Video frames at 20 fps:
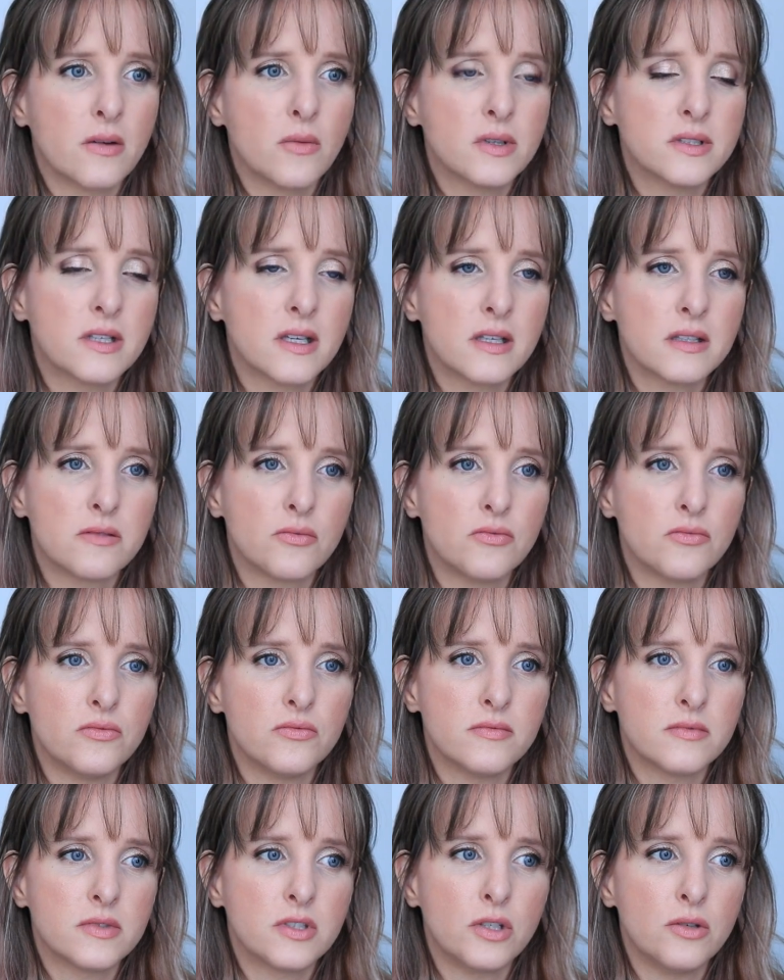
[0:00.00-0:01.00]
Once it gets
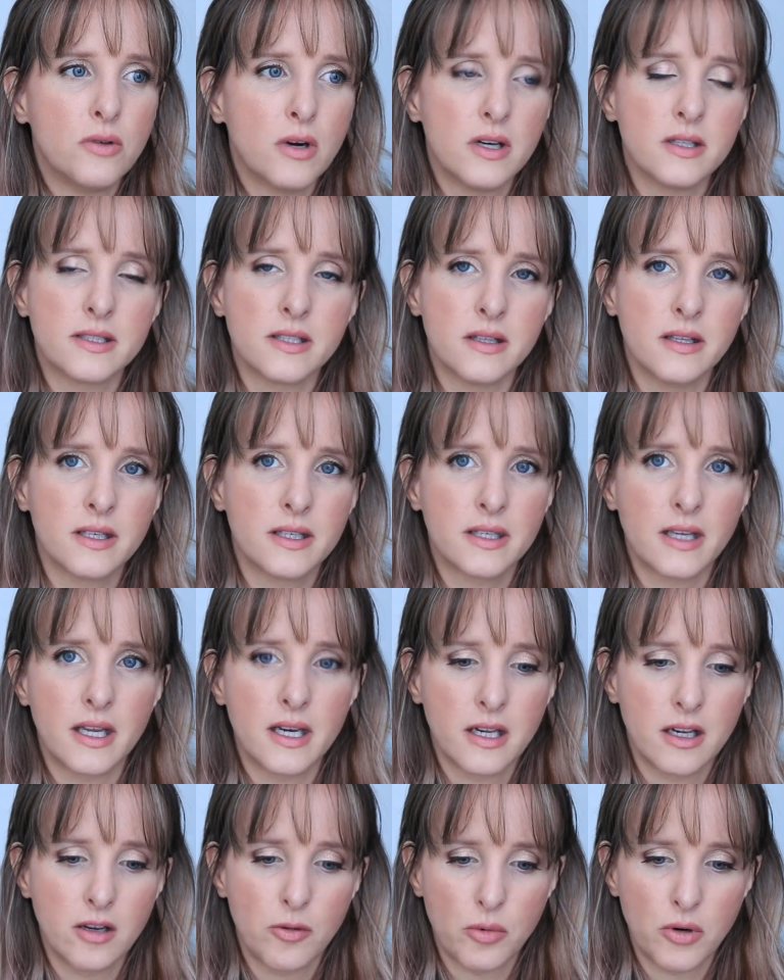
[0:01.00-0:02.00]
too hard to like
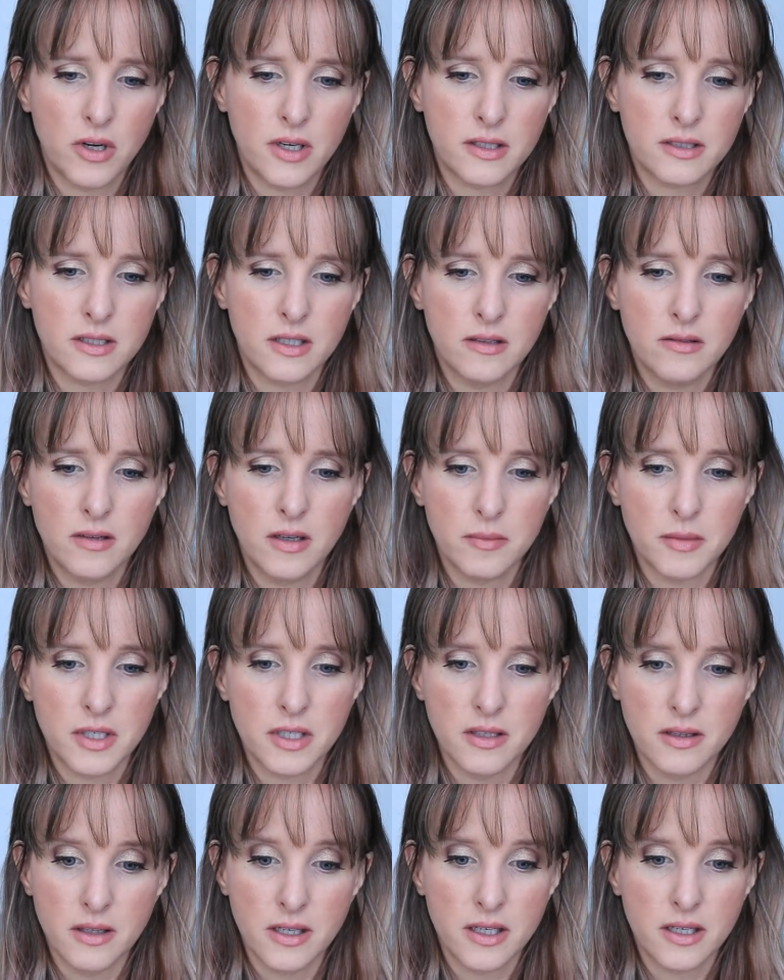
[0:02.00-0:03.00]
get any product out, I'm
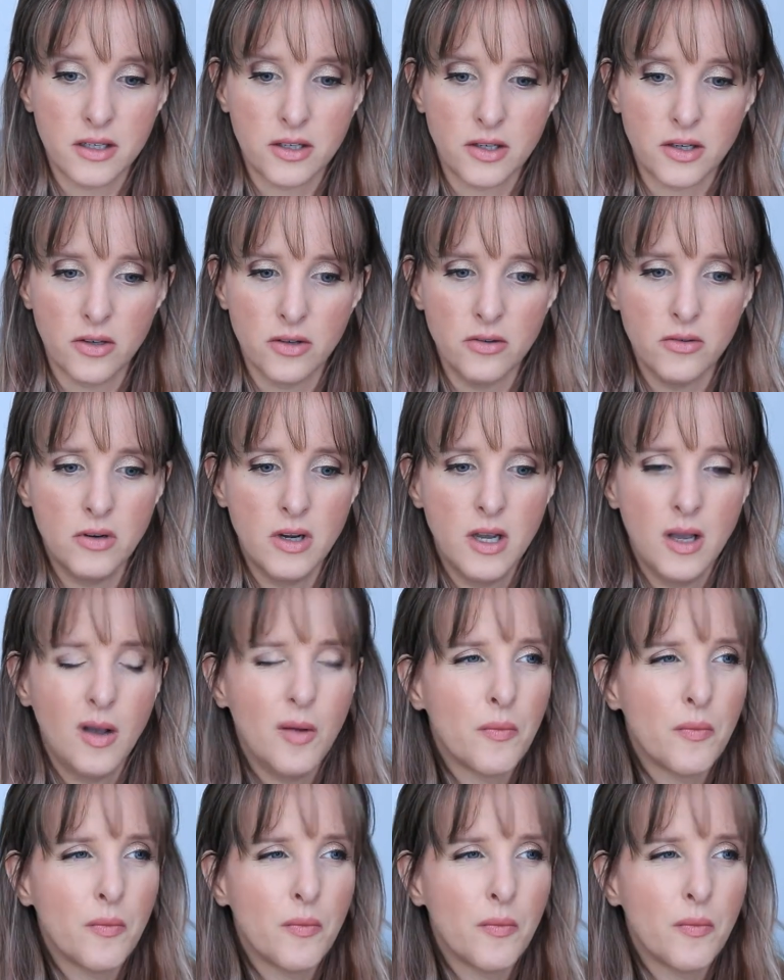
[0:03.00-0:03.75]
gonna let it go.